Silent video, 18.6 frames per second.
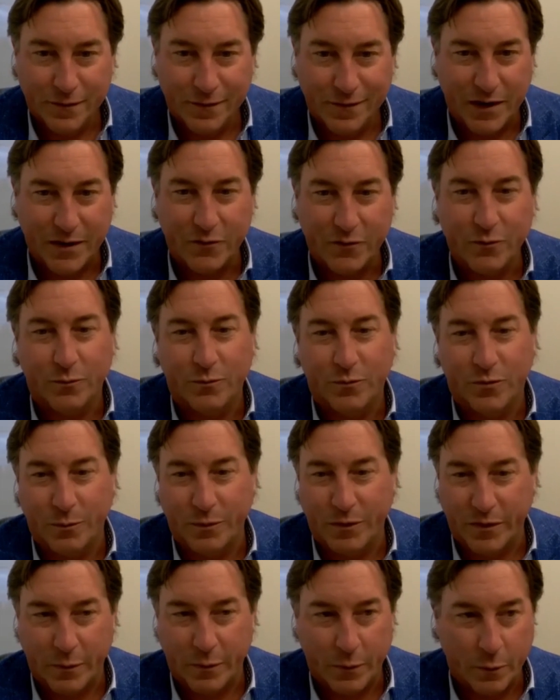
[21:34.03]
That is
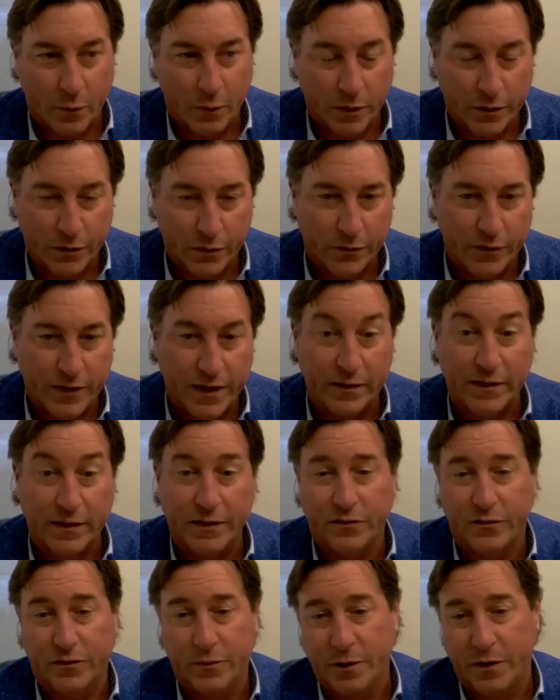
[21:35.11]
something that we want to do. And that
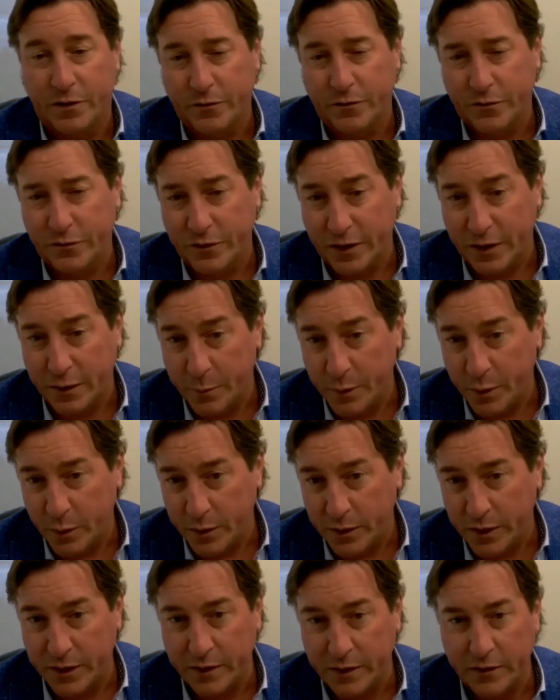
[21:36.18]
leads to better
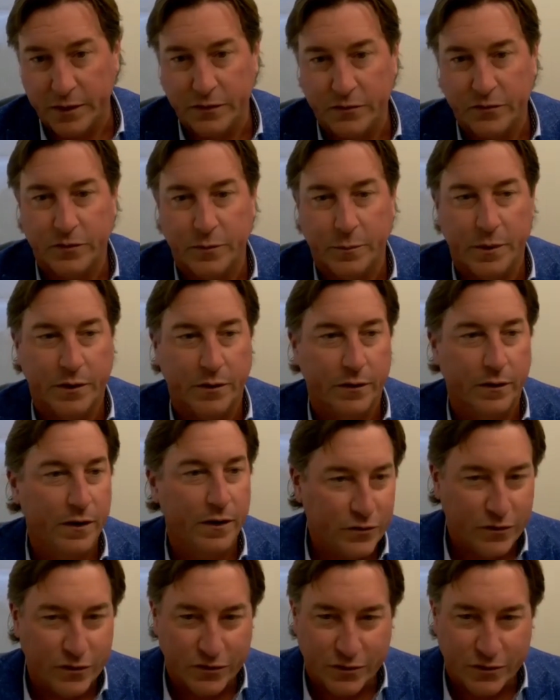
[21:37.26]
sustainability. It leads to better
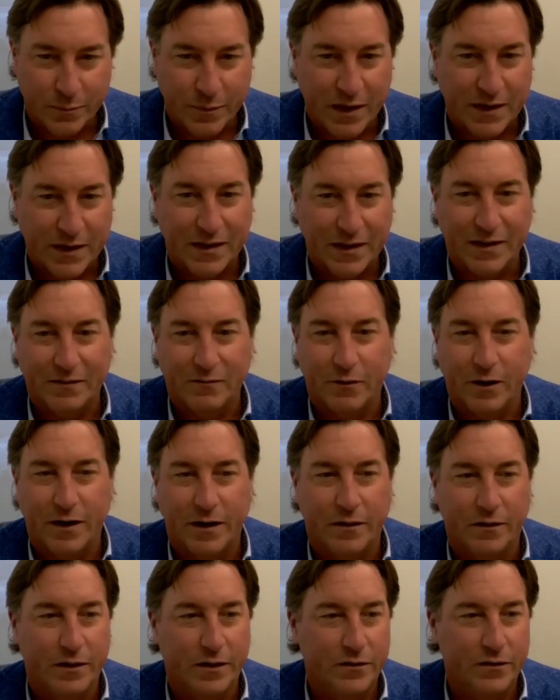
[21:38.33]
decision making, right?
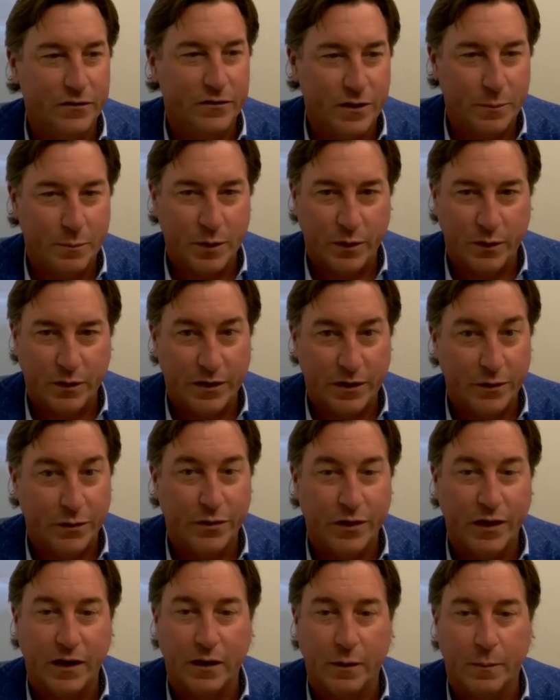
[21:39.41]
It leads to the ability to
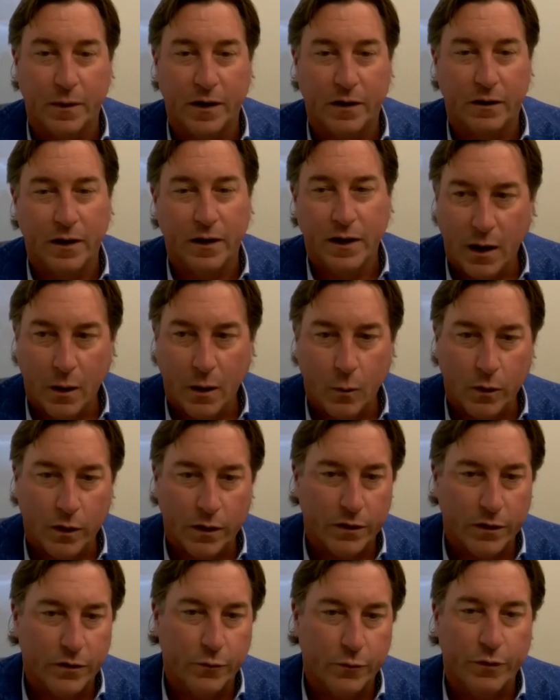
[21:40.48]
think about how we're going
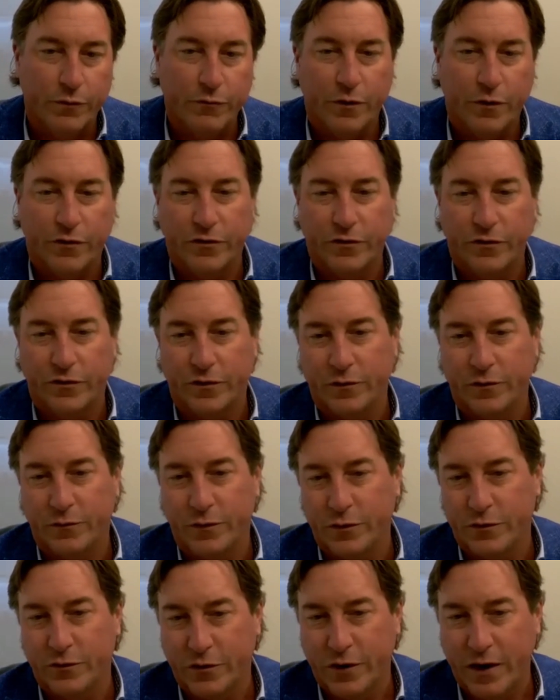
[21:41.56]
to do refreshes in the
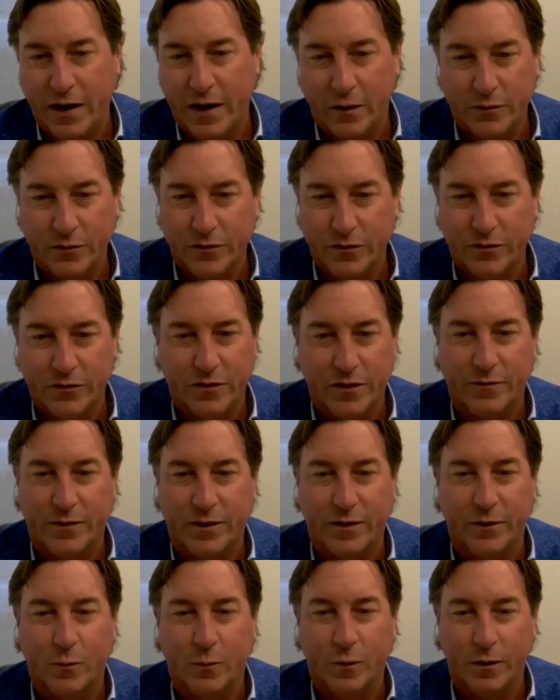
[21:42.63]
future. How is this stuff
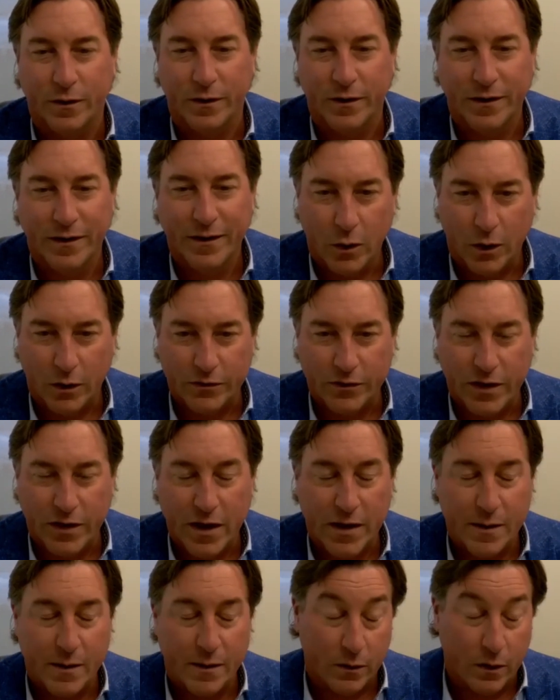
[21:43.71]
going to work long
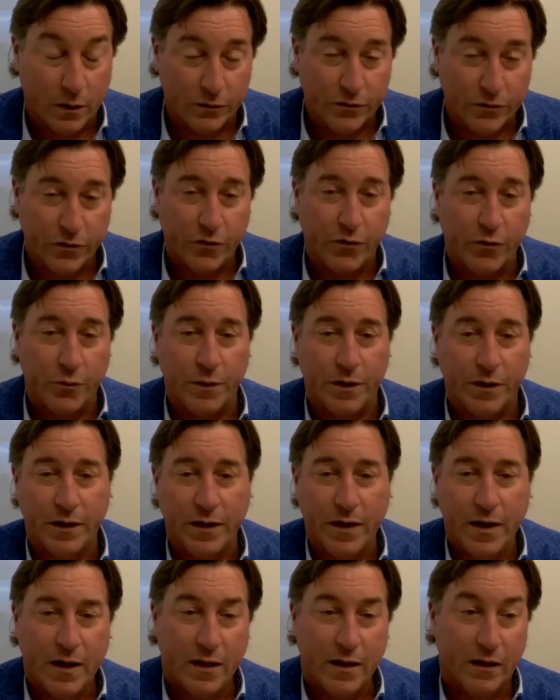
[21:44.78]
term? And
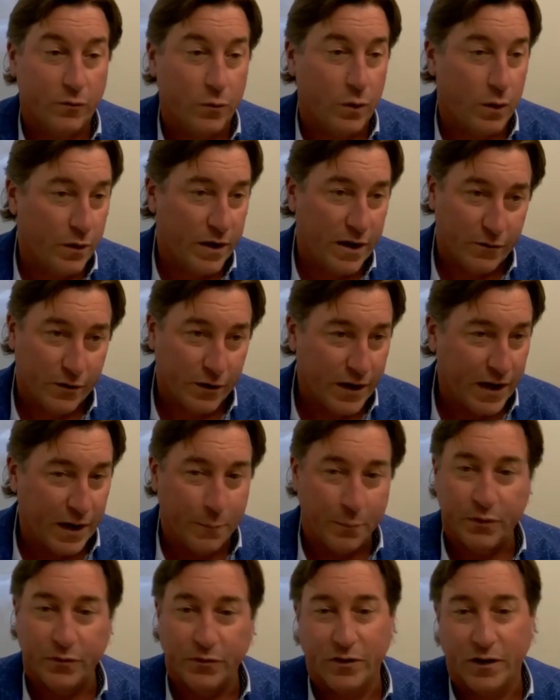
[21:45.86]
that's why we have our
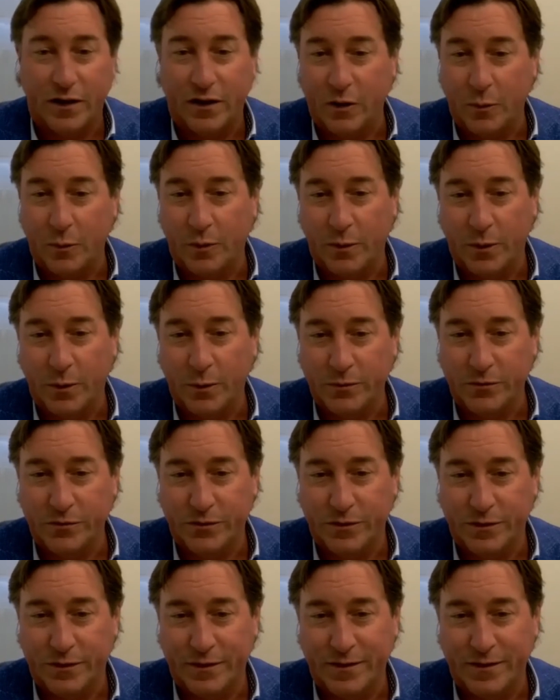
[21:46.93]
campus style approach.
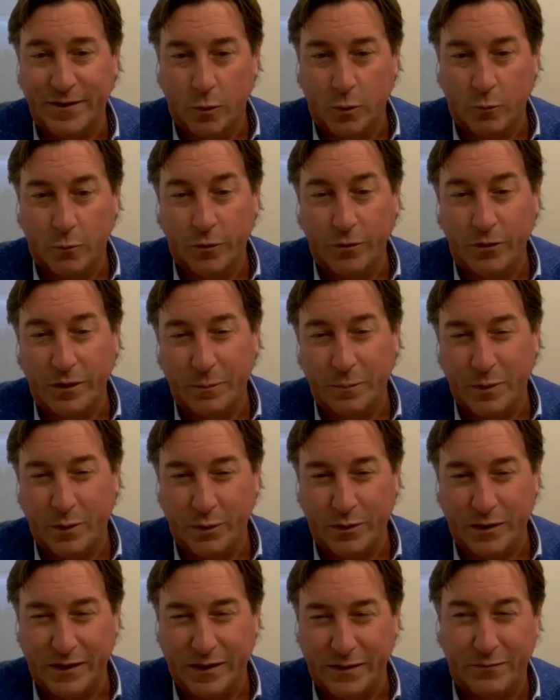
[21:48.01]
And we're really
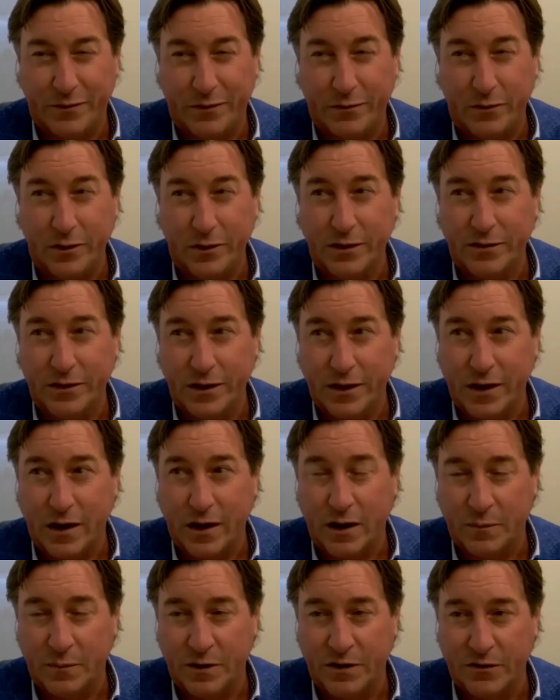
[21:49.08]
building, if you look at the
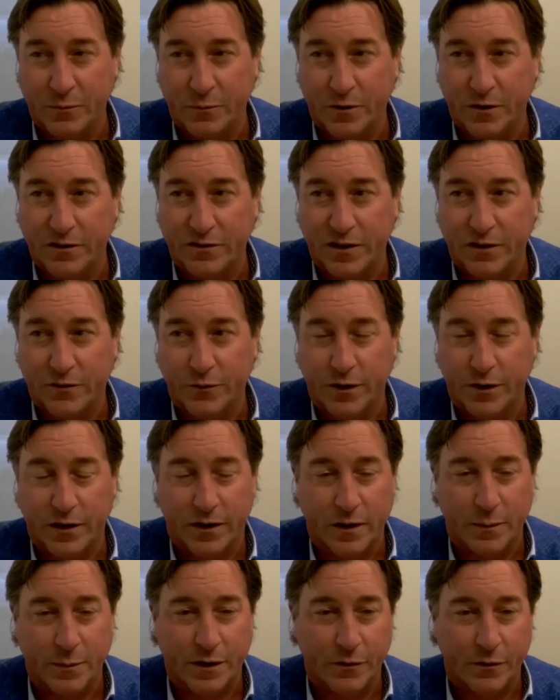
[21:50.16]
economies and what it takes for
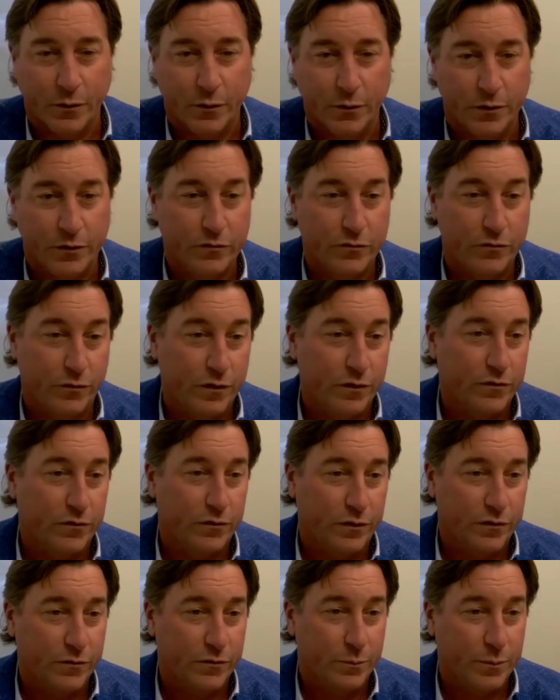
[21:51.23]
economic growth, it's
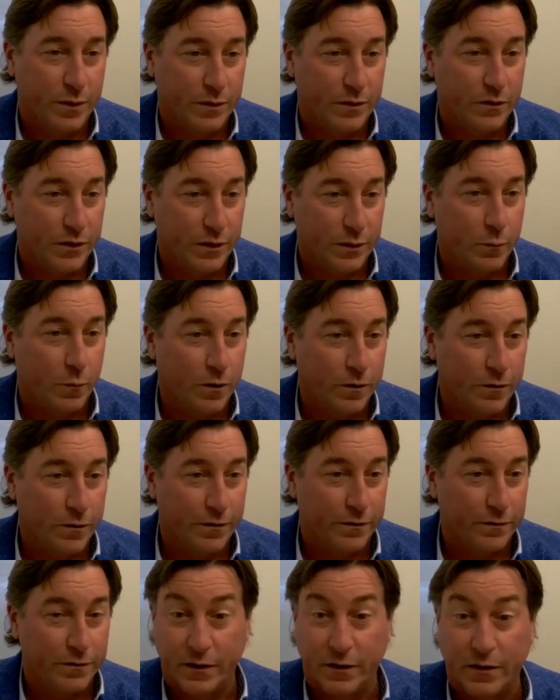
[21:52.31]
traditionally just been clean
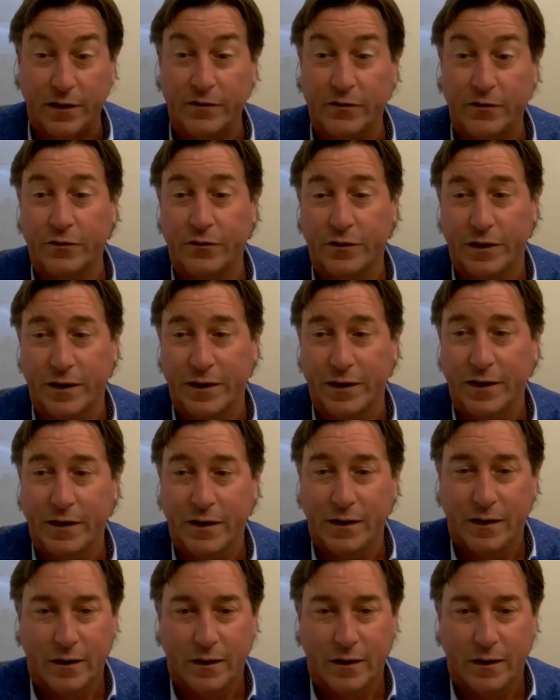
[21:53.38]
water and electricity.